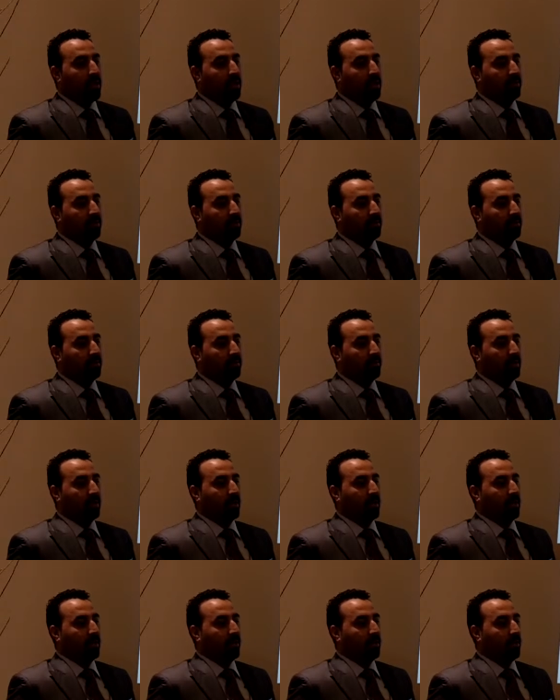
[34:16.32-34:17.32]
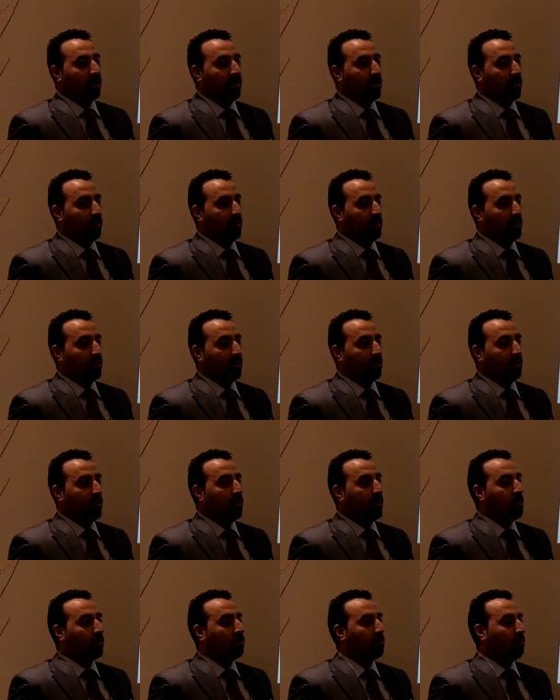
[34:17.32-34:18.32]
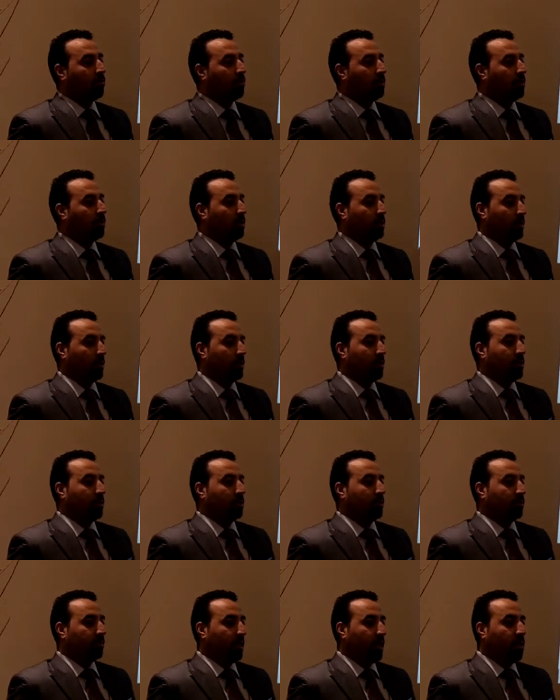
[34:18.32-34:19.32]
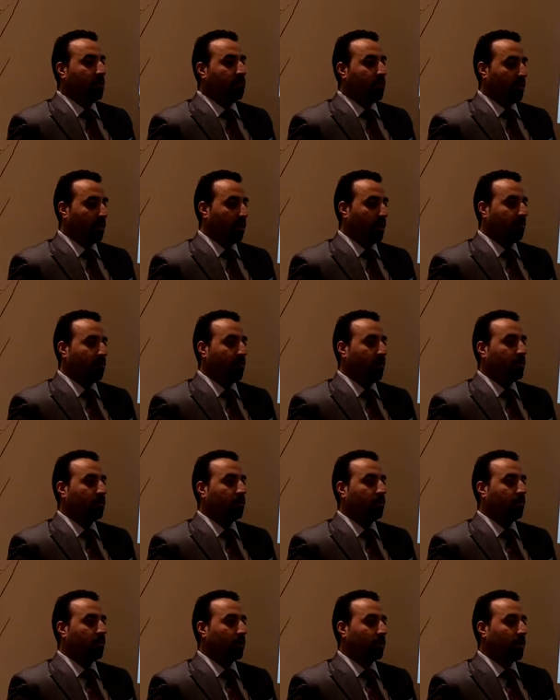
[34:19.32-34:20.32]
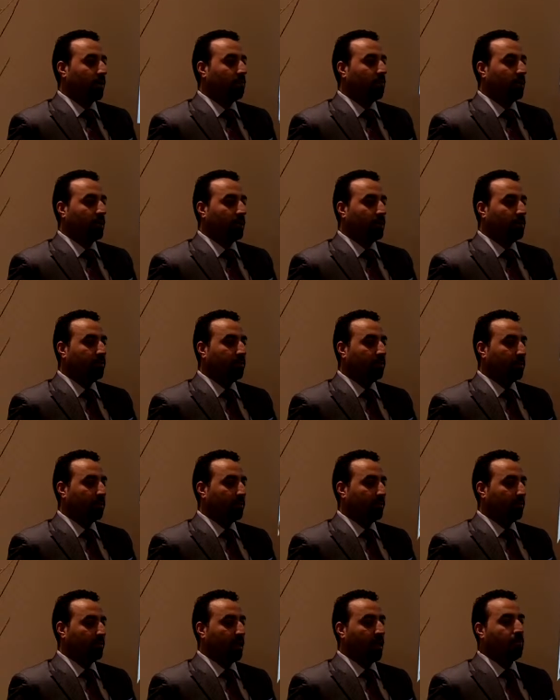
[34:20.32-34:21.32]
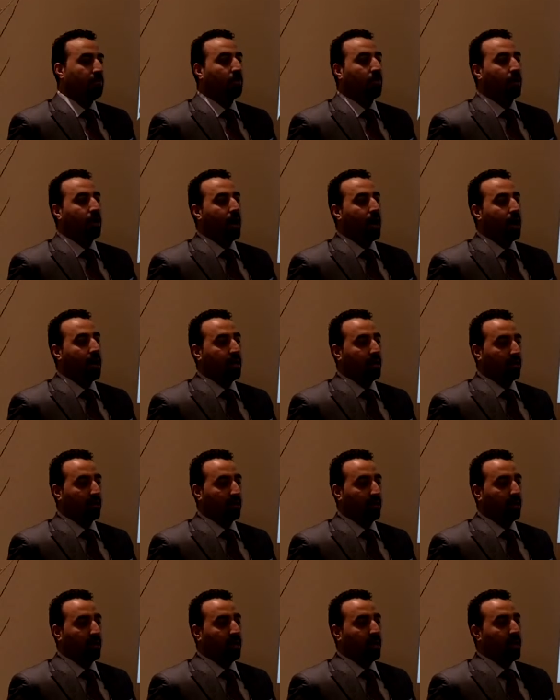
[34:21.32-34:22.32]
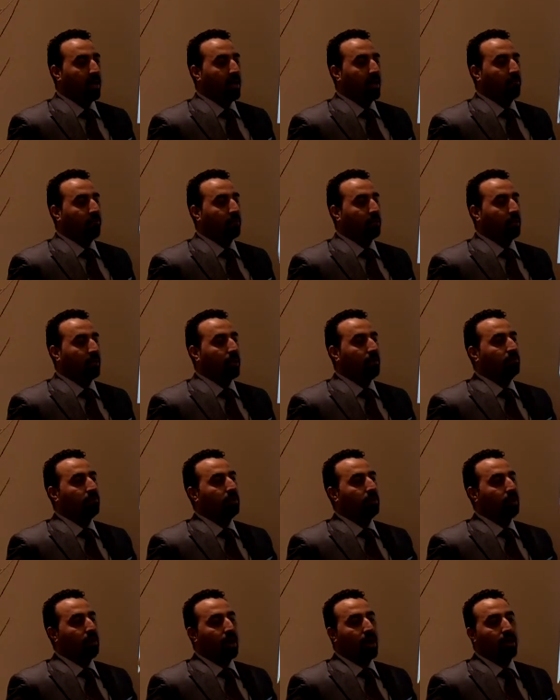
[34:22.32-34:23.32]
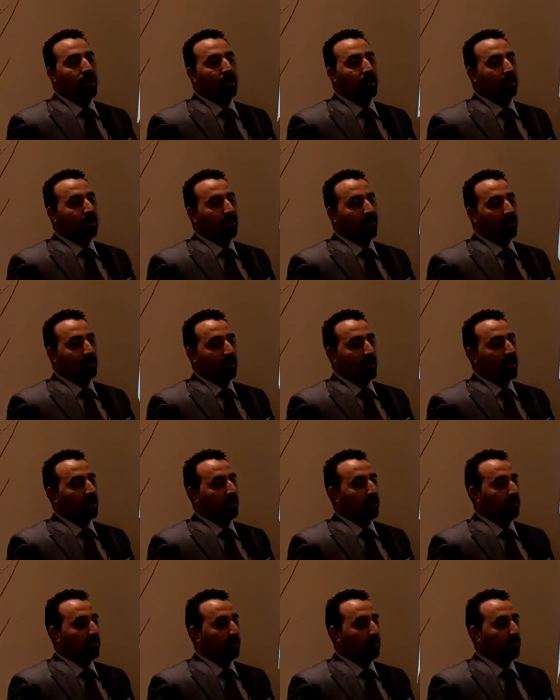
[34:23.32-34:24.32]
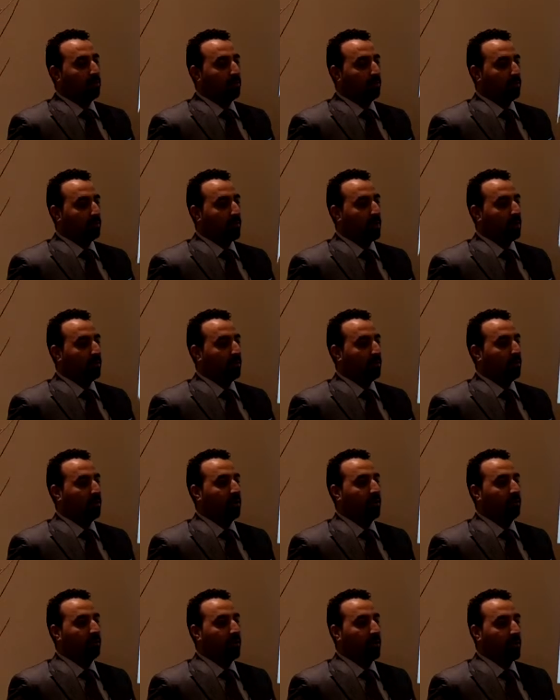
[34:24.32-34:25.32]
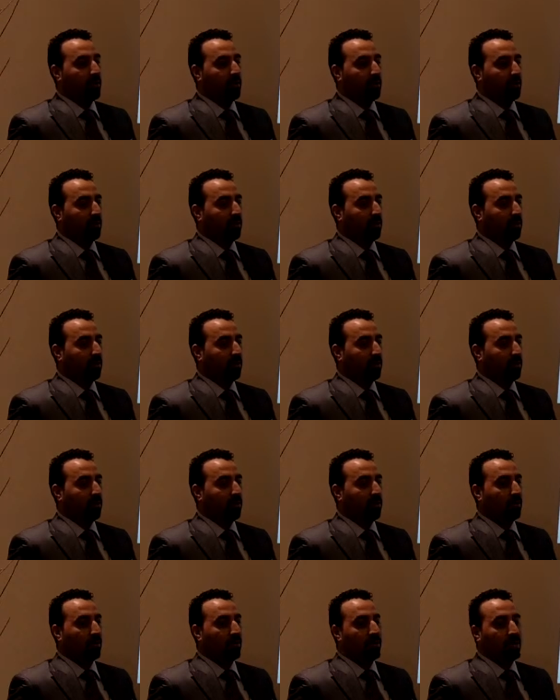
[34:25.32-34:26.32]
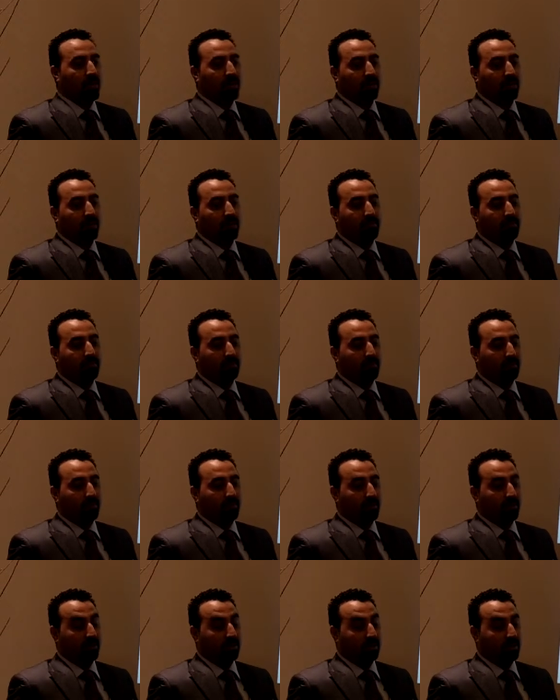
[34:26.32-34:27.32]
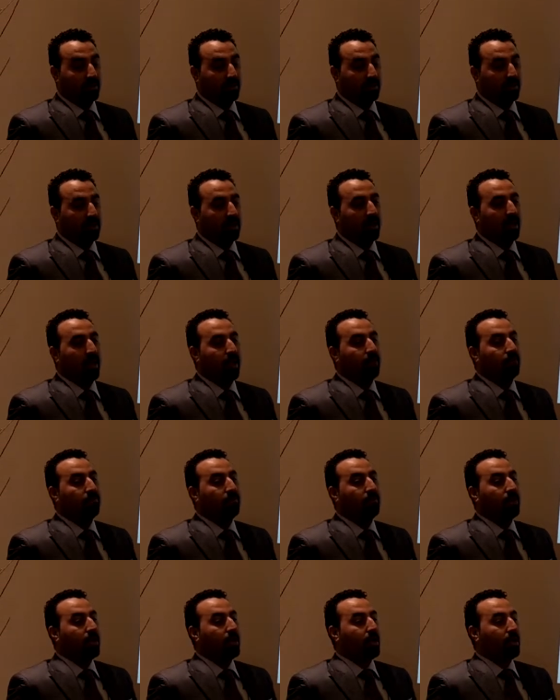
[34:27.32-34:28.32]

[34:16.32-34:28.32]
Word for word: is uh, going to be same the appraiser will come at least at the same or higher if it comes at higher they will take the purchase price that you have paid on your on your agreement of purchase and sell if